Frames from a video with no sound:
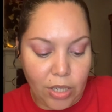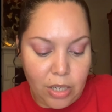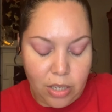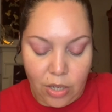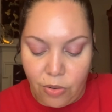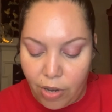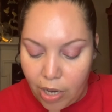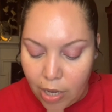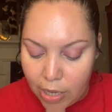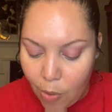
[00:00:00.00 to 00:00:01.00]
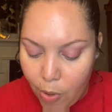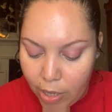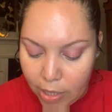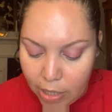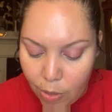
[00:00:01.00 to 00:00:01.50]
this green because I want
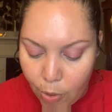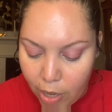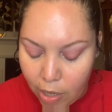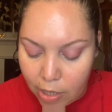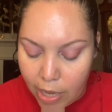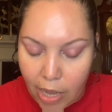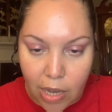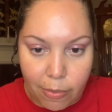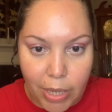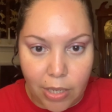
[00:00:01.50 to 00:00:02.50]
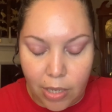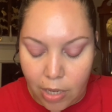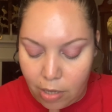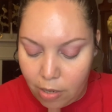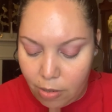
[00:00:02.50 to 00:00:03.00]
to see what it looks like on my
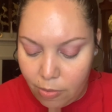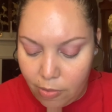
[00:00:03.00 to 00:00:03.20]
skin tone.